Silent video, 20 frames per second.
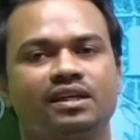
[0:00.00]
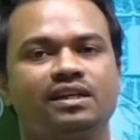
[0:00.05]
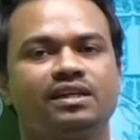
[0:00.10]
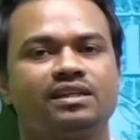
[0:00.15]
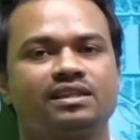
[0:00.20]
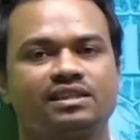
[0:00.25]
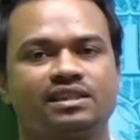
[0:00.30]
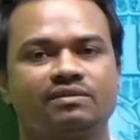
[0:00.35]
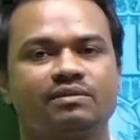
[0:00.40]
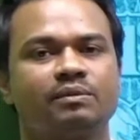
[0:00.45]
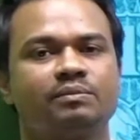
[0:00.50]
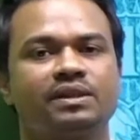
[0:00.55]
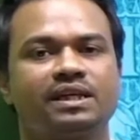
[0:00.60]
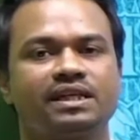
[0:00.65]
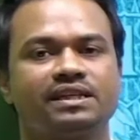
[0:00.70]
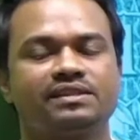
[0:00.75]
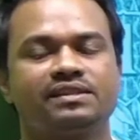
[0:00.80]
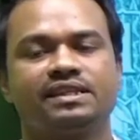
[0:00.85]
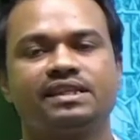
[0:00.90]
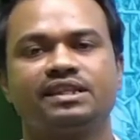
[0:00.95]
some of the
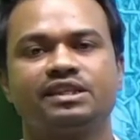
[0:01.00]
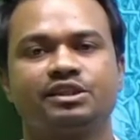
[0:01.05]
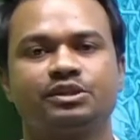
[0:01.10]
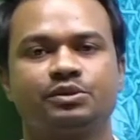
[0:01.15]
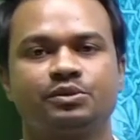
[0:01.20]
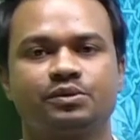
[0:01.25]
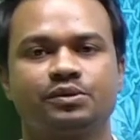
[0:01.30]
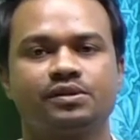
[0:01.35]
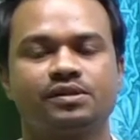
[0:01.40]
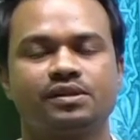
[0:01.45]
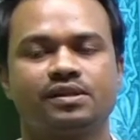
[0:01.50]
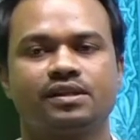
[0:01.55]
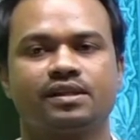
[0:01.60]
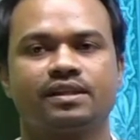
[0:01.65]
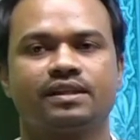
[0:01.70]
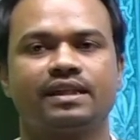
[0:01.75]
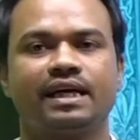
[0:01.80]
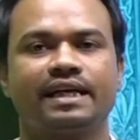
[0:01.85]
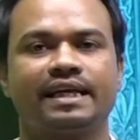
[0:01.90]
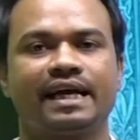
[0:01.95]
recent issues
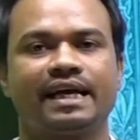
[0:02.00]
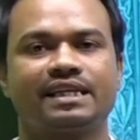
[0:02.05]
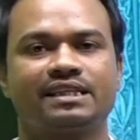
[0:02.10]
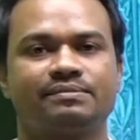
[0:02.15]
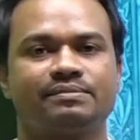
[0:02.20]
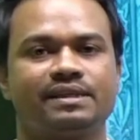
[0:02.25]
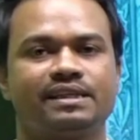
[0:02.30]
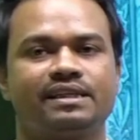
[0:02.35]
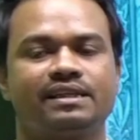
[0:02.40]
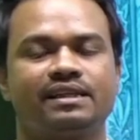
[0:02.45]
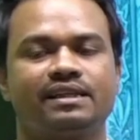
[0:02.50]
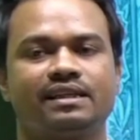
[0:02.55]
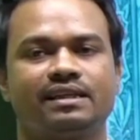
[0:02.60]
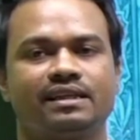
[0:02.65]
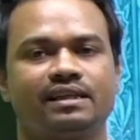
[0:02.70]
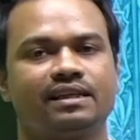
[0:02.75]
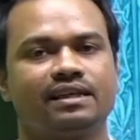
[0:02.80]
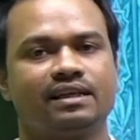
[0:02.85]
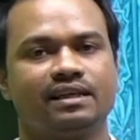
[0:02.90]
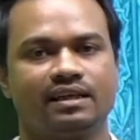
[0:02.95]
that has been
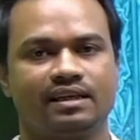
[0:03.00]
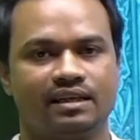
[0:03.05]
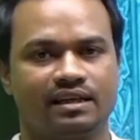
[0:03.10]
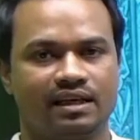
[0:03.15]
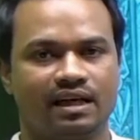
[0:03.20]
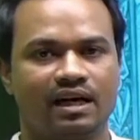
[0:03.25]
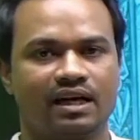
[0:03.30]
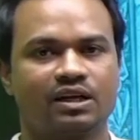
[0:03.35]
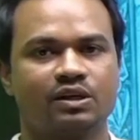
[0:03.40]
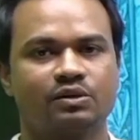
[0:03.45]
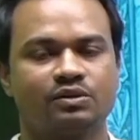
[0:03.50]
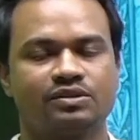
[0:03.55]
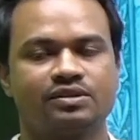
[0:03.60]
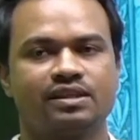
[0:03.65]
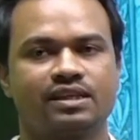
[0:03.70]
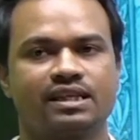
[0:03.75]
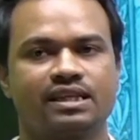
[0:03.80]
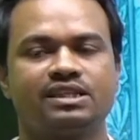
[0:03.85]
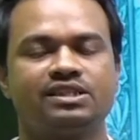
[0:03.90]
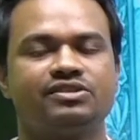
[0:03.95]
across the
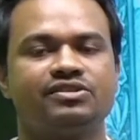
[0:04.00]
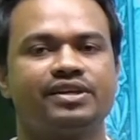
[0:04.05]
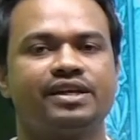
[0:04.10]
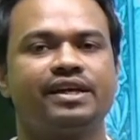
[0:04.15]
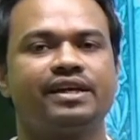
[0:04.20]
country,